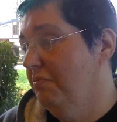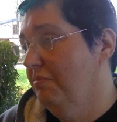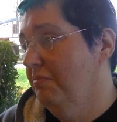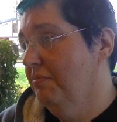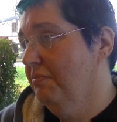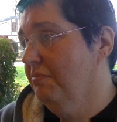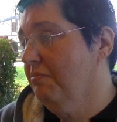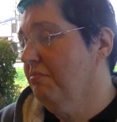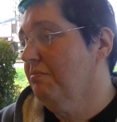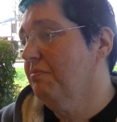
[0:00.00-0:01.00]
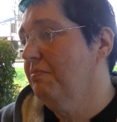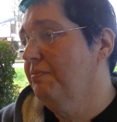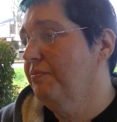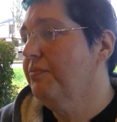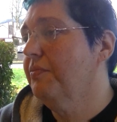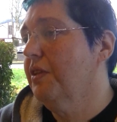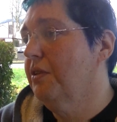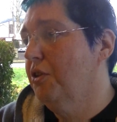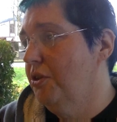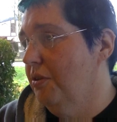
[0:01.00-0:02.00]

Well, it's 200 years. 200,000.